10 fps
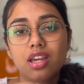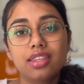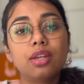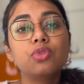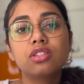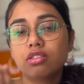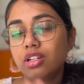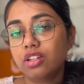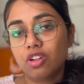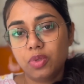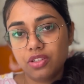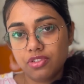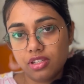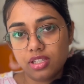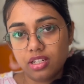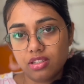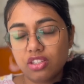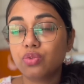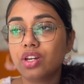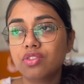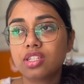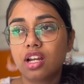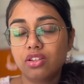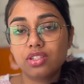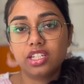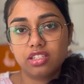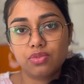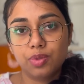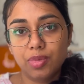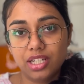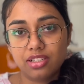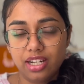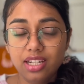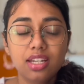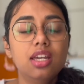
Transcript: that would certainly not be the first sentence you never start your sentence with but right